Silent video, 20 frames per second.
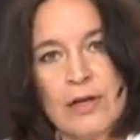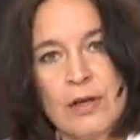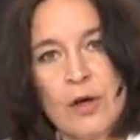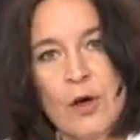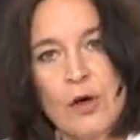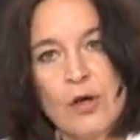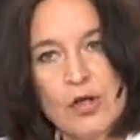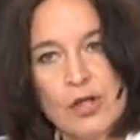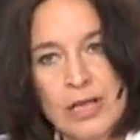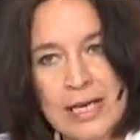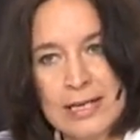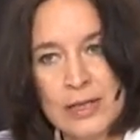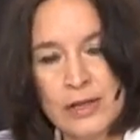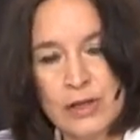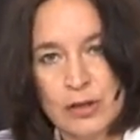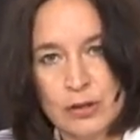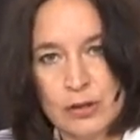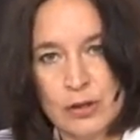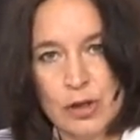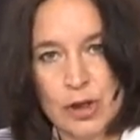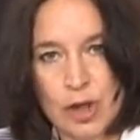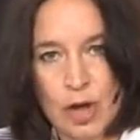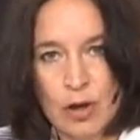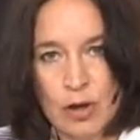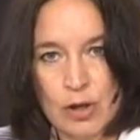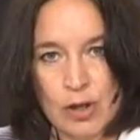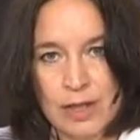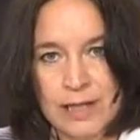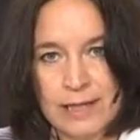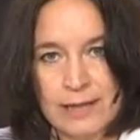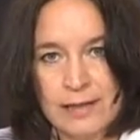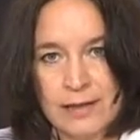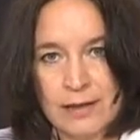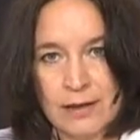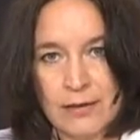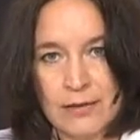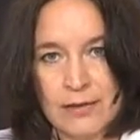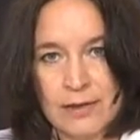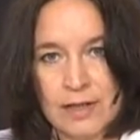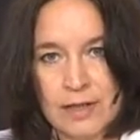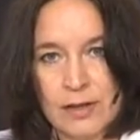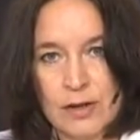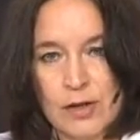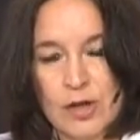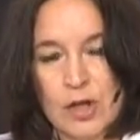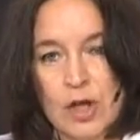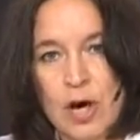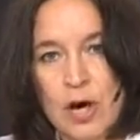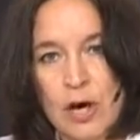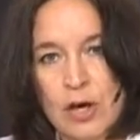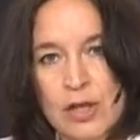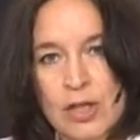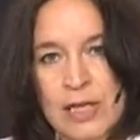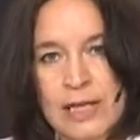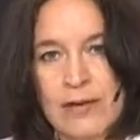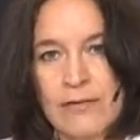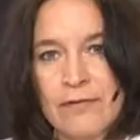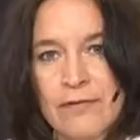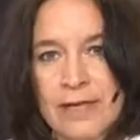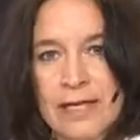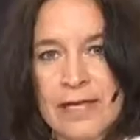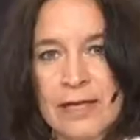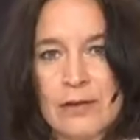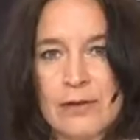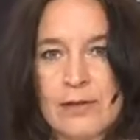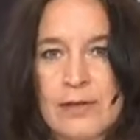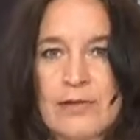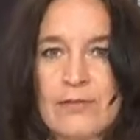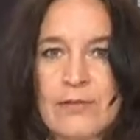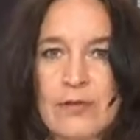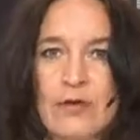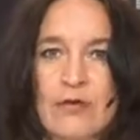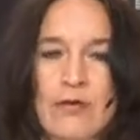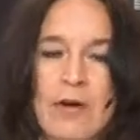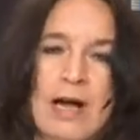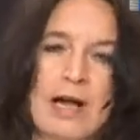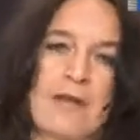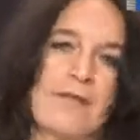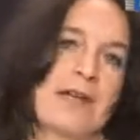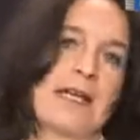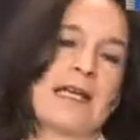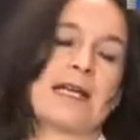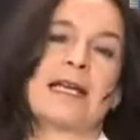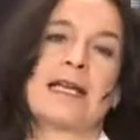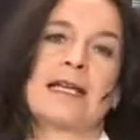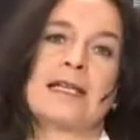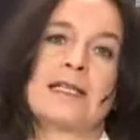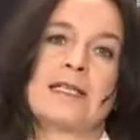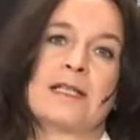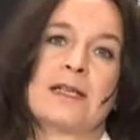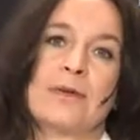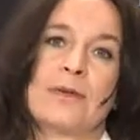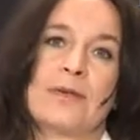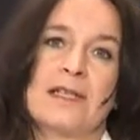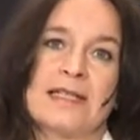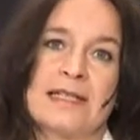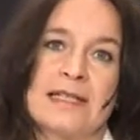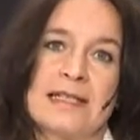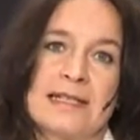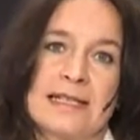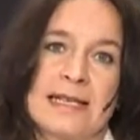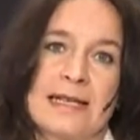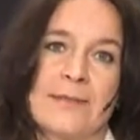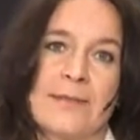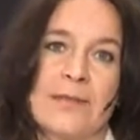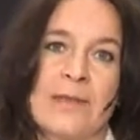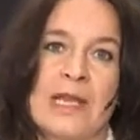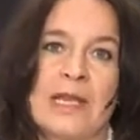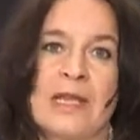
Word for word: the congestion charging to London, charging vehicles for driving into the city.